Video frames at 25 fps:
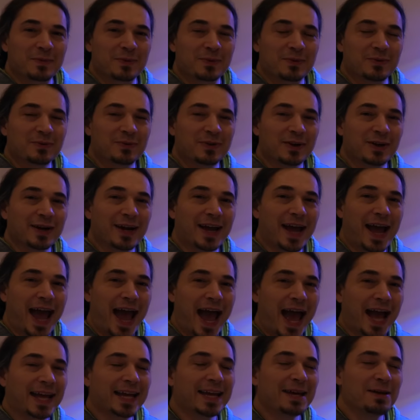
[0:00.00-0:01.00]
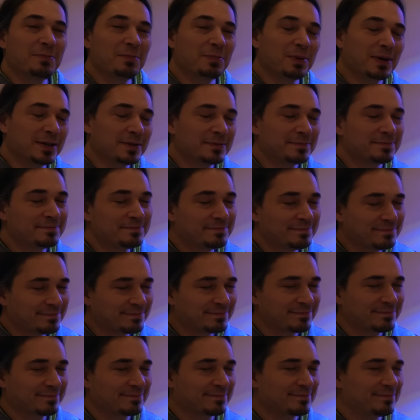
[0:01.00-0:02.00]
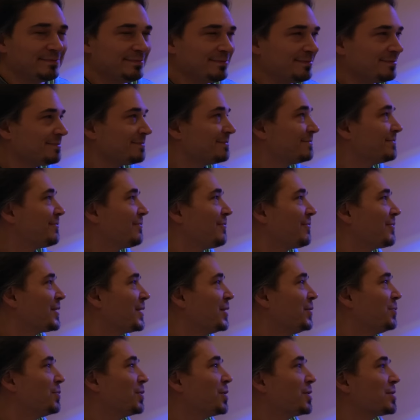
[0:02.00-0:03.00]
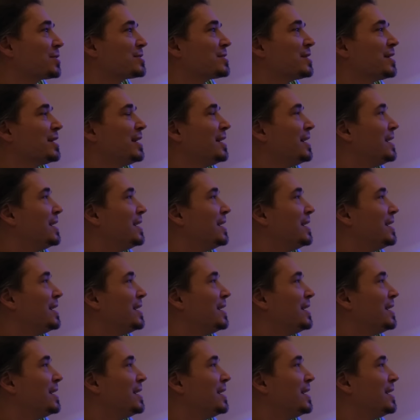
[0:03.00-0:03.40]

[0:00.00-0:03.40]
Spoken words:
Very hacky, but it works.